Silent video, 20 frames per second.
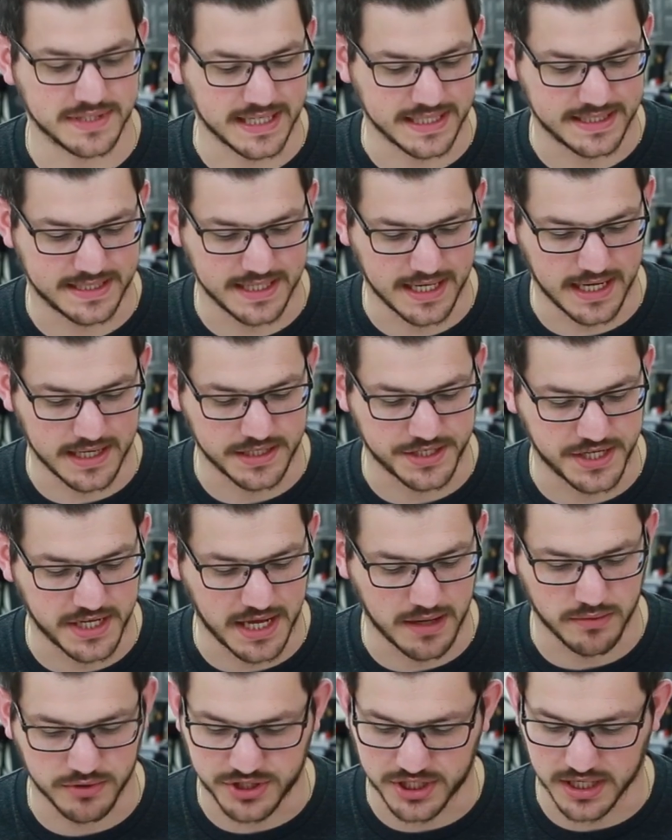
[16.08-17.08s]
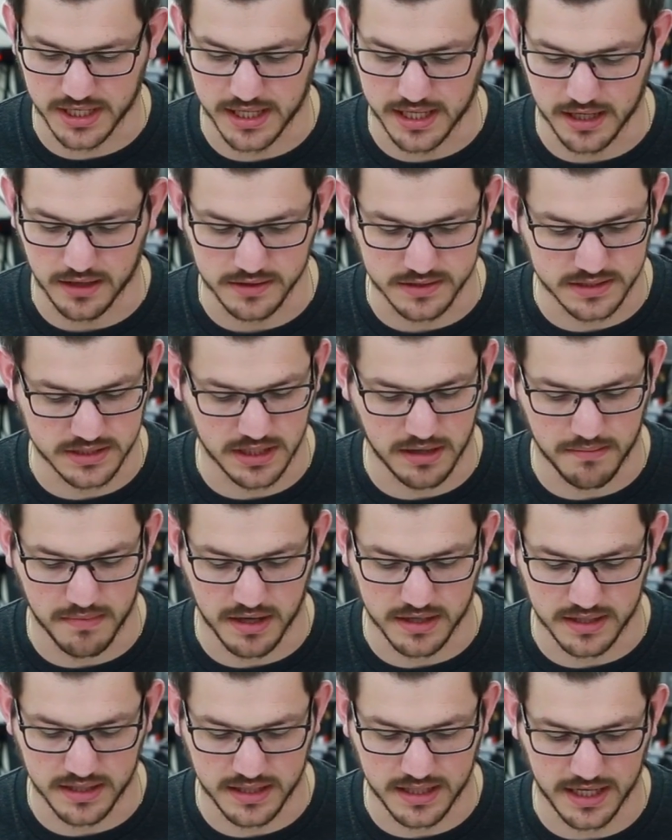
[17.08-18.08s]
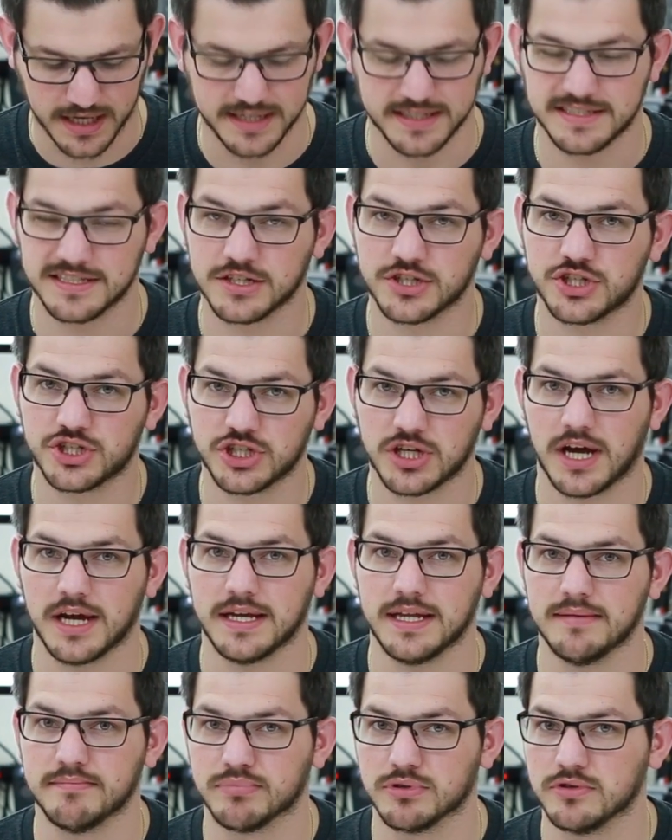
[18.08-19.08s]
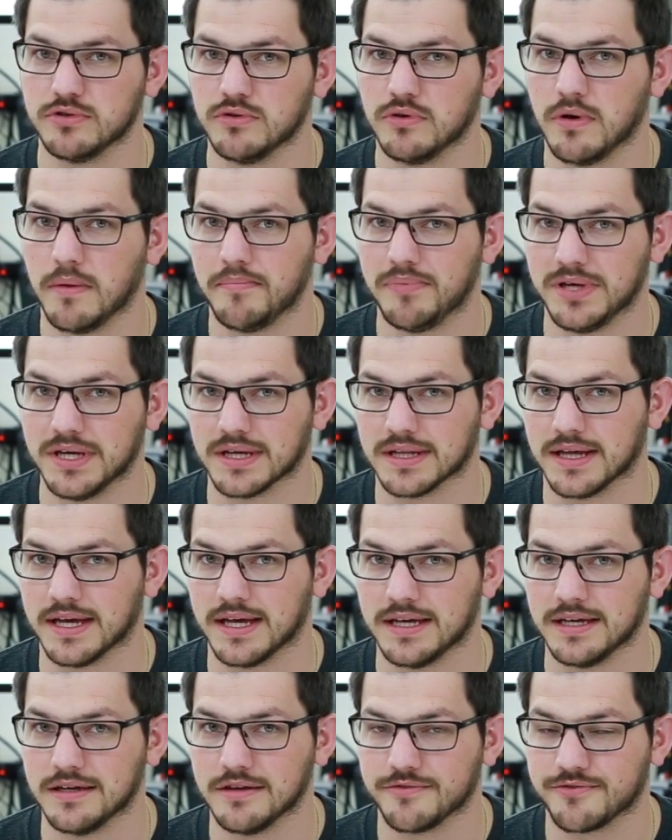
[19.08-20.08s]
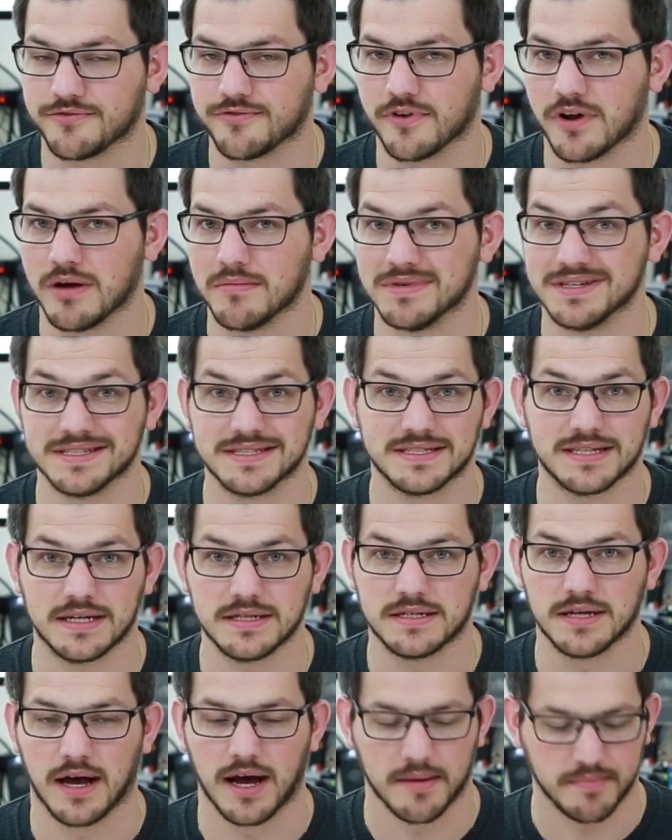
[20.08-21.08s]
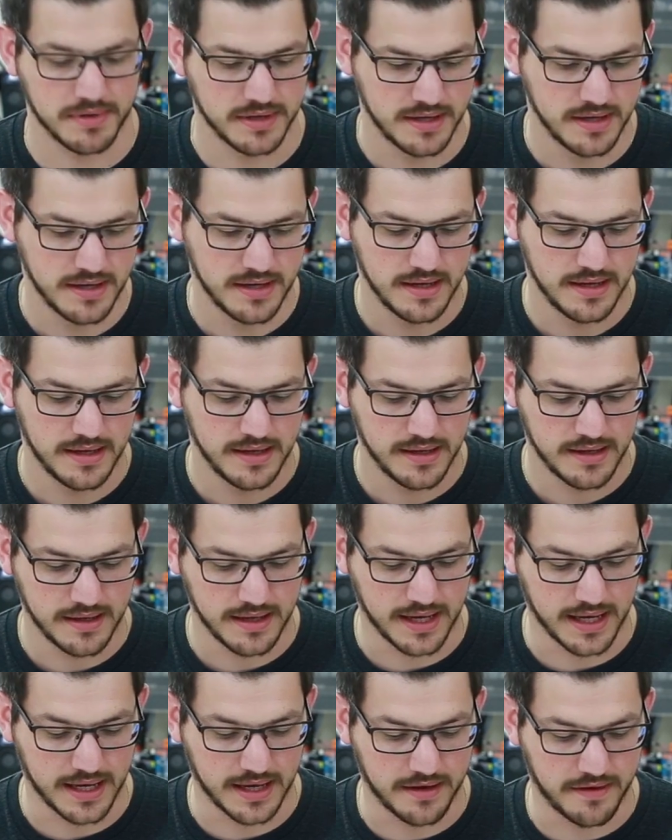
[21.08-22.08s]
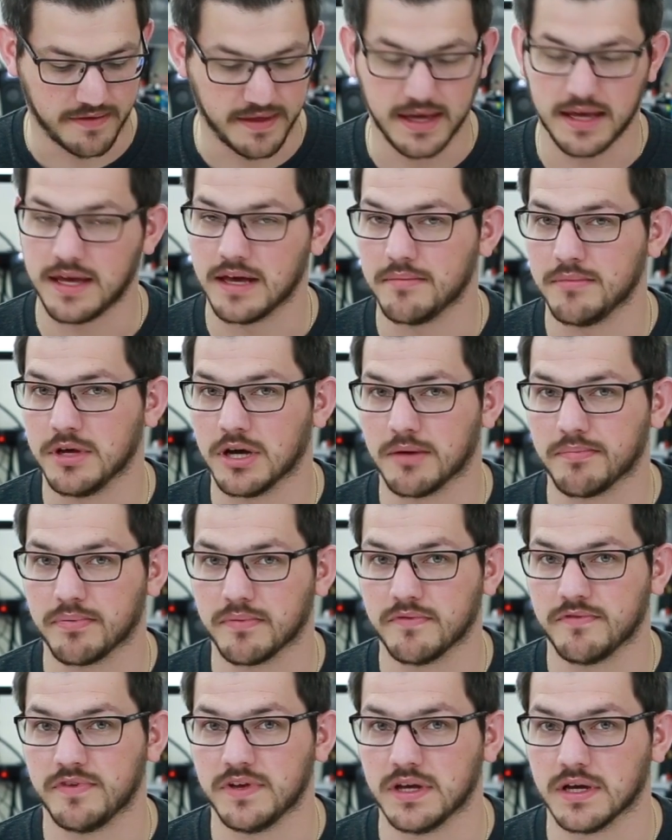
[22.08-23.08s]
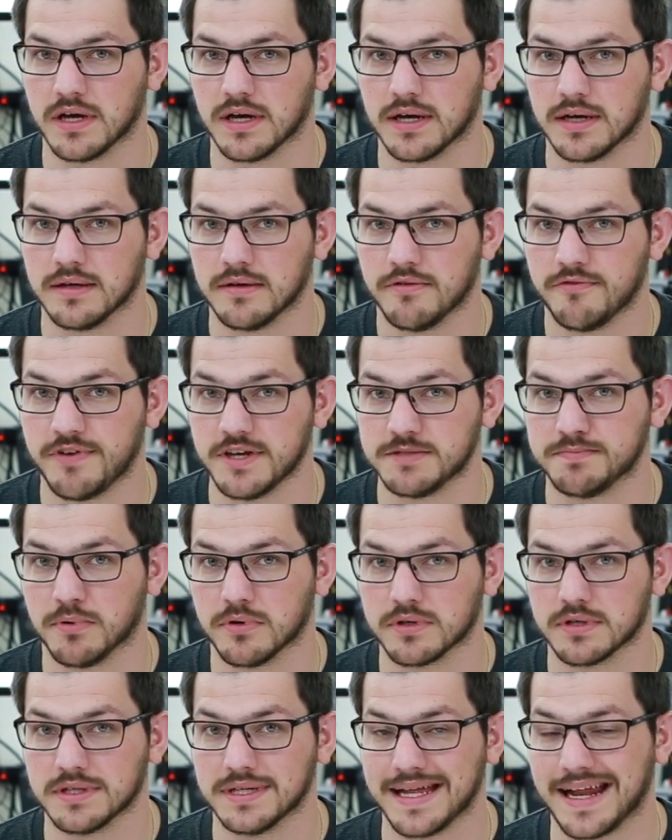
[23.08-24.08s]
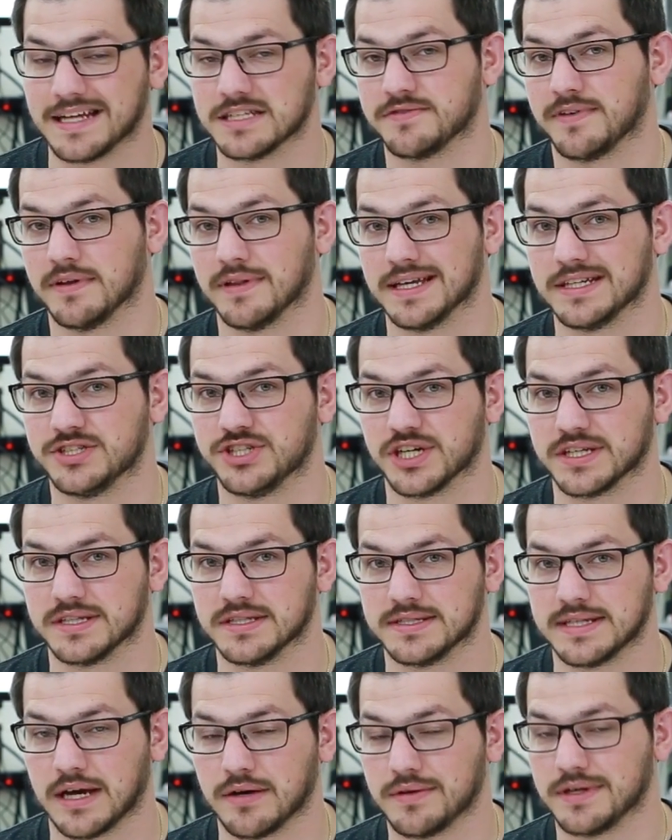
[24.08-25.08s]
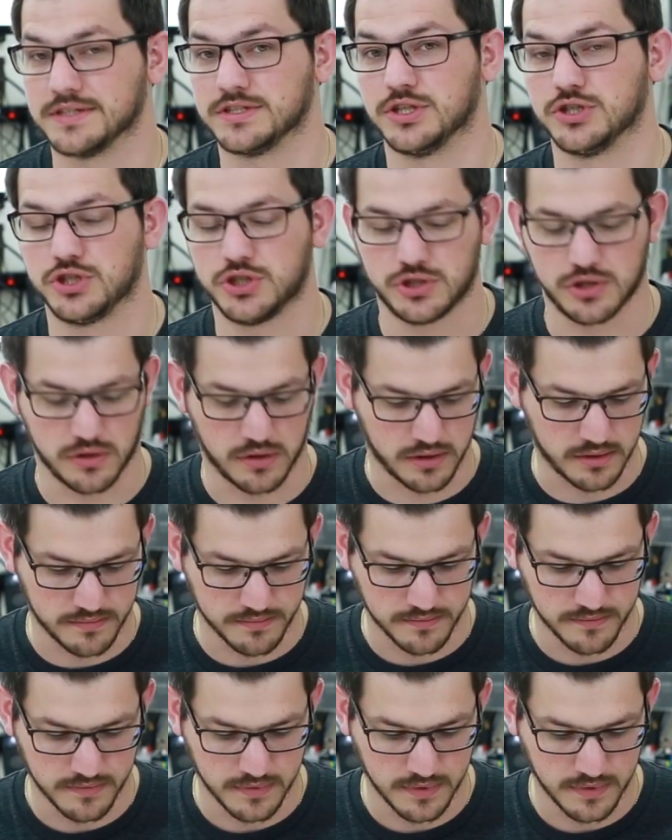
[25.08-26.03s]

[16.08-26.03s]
as I said, today we're checking out some nice shiny blue PLA from Suntop. And they hit me up via Facebook and asked if I'd like to check this out. I said sure.